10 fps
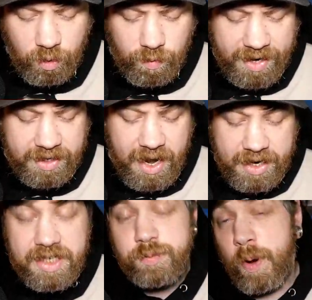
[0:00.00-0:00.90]
already,
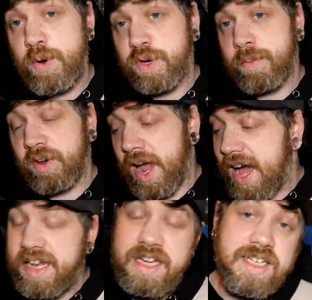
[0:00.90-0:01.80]
and it is Pokemon,
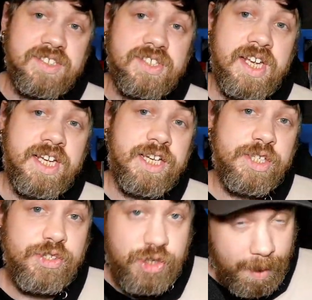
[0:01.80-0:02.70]
and it is
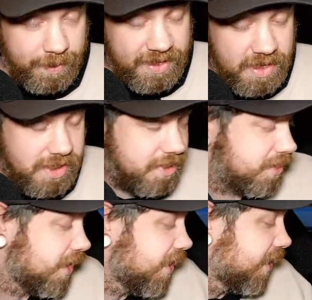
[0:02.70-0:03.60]

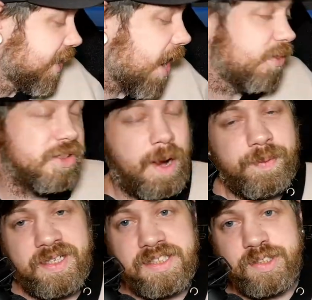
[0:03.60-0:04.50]
Japanese. Now, the
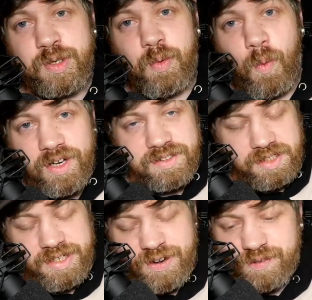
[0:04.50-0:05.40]
Japanese
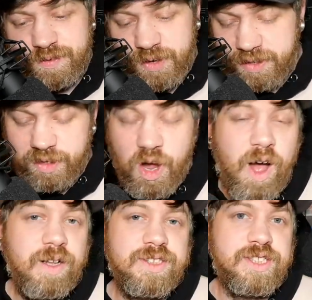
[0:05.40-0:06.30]
quality in the
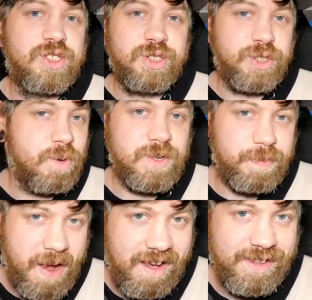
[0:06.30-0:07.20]
cards is just so much
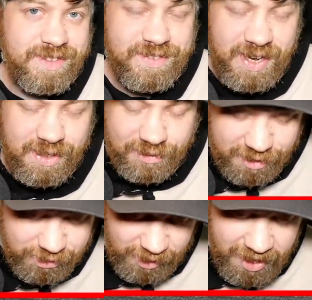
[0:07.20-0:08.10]
better than the
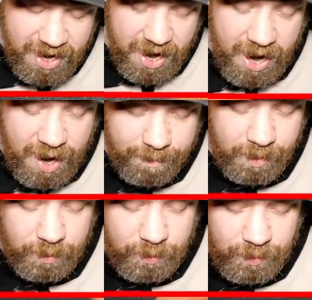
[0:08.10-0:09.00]
English.
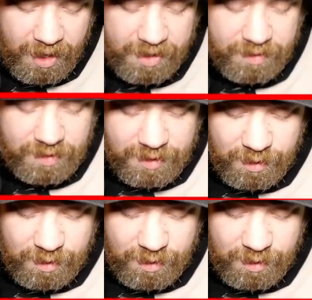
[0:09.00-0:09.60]
And